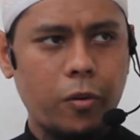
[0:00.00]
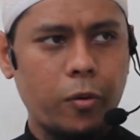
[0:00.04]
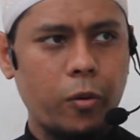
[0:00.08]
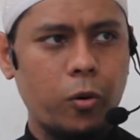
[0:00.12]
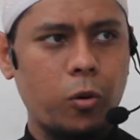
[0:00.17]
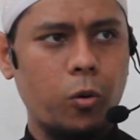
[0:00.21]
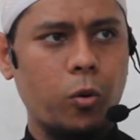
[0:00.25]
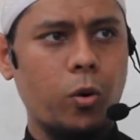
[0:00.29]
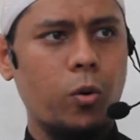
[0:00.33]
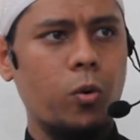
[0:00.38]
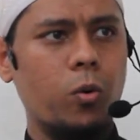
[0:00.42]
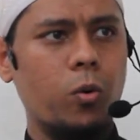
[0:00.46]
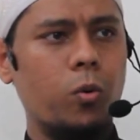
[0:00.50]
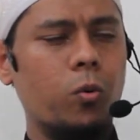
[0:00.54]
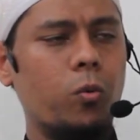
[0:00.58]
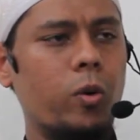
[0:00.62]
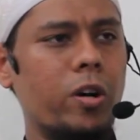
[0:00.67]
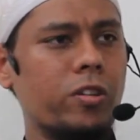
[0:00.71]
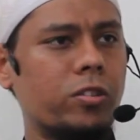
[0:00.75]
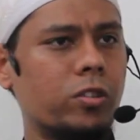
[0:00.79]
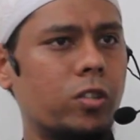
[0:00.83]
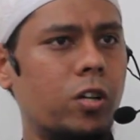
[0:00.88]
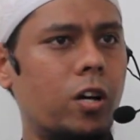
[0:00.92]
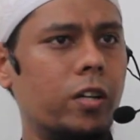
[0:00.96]
who
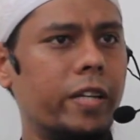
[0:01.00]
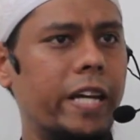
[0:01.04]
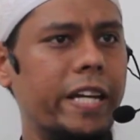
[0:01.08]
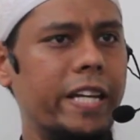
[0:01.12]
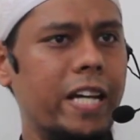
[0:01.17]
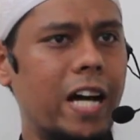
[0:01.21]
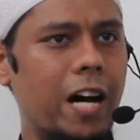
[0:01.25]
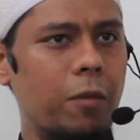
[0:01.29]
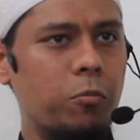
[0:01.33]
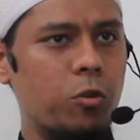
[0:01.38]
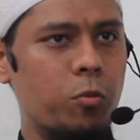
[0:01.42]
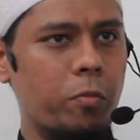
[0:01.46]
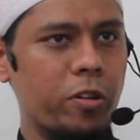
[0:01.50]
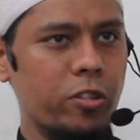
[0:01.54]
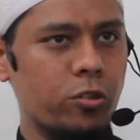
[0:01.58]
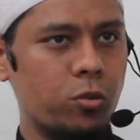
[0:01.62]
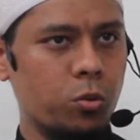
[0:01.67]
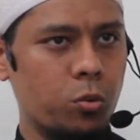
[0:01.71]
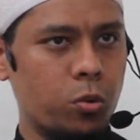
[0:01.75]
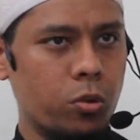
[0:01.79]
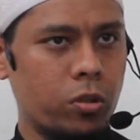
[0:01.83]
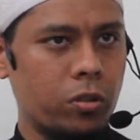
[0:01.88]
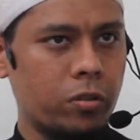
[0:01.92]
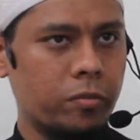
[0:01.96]
was called Abu
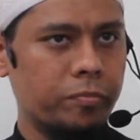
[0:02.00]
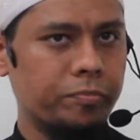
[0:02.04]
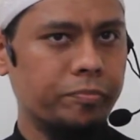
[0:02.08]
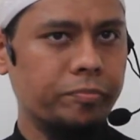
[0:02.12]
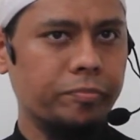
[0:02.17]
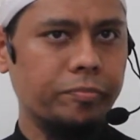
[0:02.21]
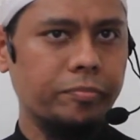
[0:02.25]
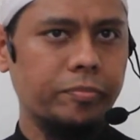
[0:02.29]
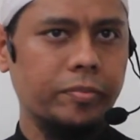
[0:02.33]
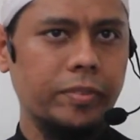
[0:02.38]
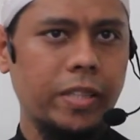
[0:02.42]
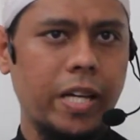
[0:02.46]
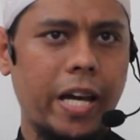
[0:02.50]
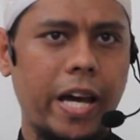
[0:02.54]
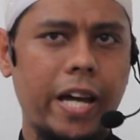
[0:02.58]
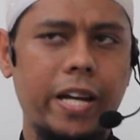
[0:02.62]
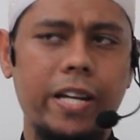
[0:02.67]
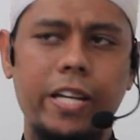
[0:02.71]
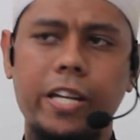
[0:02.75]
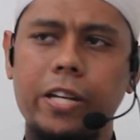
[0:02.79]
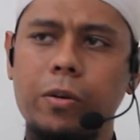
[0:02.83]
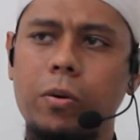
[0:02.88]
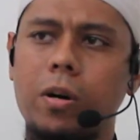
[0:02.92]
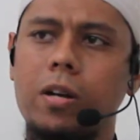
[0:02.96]
Mansur, and
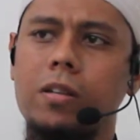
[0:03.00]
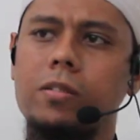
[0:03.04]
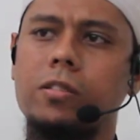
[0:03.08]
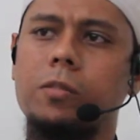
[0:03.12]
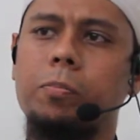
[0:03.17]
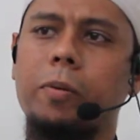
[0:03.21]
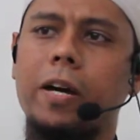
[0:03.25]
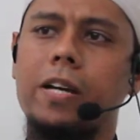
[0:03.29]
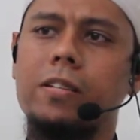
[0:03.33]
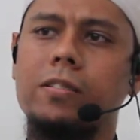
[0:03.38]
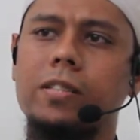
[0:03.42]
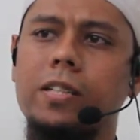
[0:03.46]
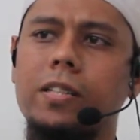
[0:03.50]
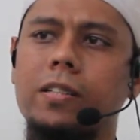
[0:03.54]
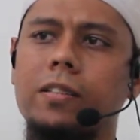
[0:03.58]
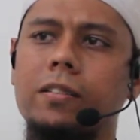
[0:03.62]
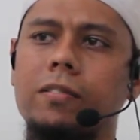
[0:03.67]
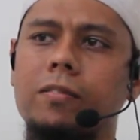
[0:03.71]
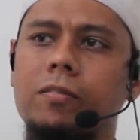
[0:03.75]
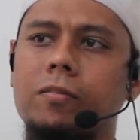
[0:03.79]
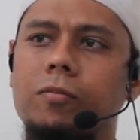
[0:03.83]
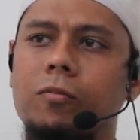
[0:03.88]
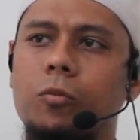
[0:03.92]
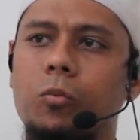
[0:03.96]
he was
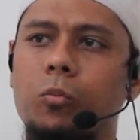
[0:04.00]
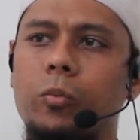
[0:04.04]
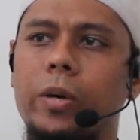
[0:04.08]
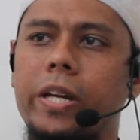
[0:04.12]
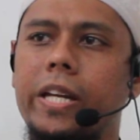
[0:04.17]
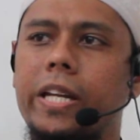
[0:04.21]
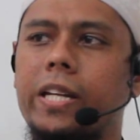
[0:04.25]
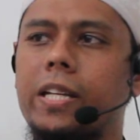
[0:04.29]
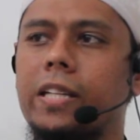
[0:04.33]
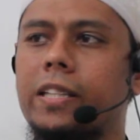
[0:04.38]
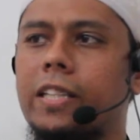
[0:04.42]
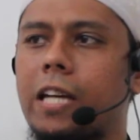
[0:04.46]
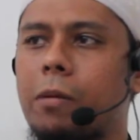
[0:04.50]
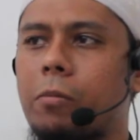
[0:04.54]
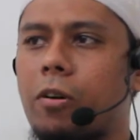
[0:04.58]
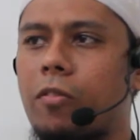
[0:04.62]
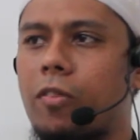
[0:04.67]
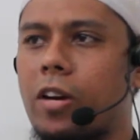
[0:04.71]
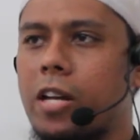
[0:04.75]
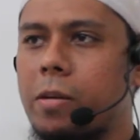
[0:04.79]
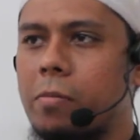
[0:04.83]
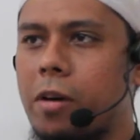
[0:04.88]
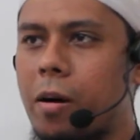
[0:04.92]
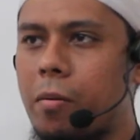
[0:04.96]
present within the time of
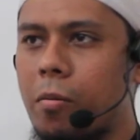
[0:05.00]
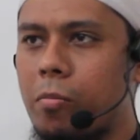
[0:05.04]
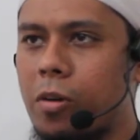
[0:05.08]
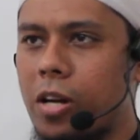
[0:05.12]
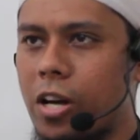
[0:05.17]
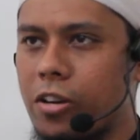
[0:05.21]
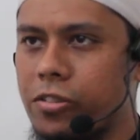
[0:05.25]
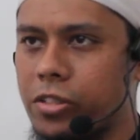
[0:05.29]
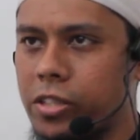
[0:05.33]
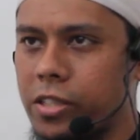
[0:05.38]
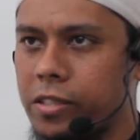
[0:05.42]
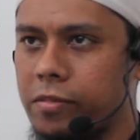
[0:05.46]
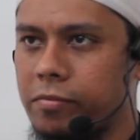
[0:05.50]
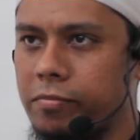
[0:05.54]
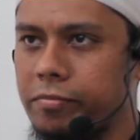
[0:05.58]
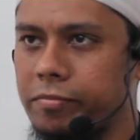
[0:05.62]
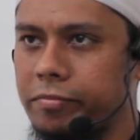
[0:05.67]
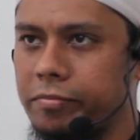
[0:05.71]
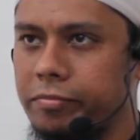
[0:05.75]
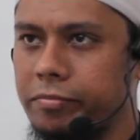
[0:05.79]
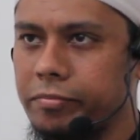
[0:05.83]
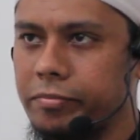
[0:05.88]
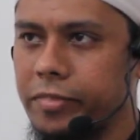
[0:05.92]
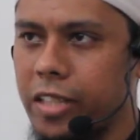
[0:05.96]
Imam Abul Hasan,
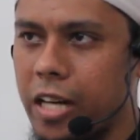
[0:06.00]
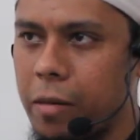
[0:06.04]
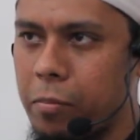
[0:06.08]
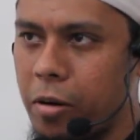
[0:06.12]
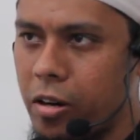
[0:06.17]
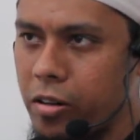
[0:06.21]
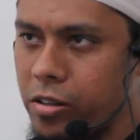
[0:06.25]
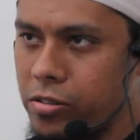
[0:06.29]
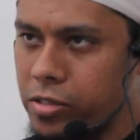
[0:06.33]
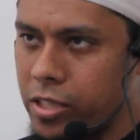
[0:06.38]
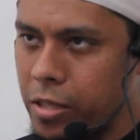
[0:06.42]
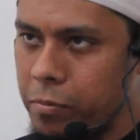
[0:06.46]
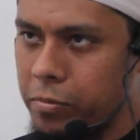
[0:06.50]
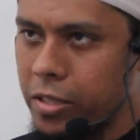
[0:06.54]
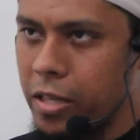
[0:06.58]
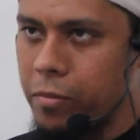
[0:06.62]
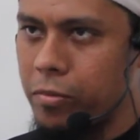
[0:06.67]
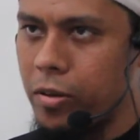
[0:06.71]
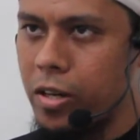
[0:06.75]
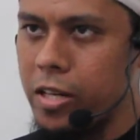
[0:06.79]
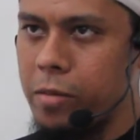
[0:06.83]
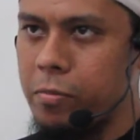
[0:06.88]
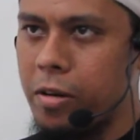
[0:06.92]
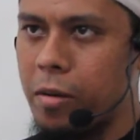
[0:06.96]
about the same time
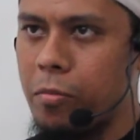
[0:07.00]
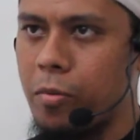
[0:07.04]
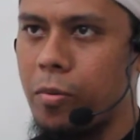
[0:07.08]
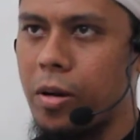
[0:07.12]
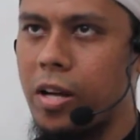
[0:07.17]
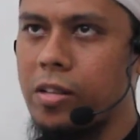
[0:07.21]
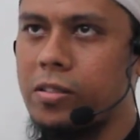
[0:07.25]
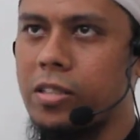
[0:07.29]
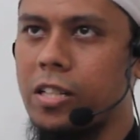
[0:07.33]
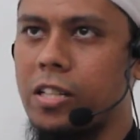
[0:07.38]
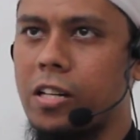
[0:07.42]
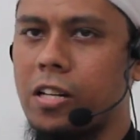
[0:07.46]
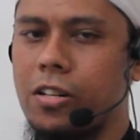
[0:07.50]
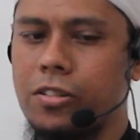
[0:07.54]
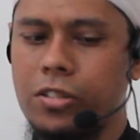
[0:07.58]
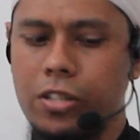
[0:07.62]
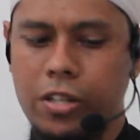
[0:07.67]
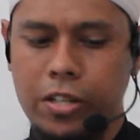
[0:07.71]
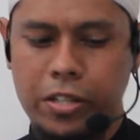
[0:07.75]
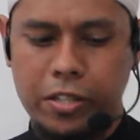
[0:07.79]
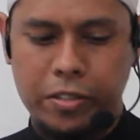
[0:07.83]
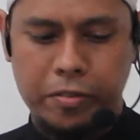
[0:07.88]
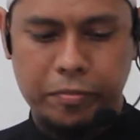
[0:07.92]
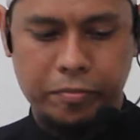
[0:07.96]
of Imam Abul Hasan
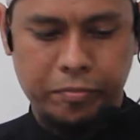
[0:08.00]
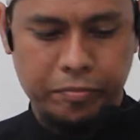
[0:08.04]
al-Ash'ari.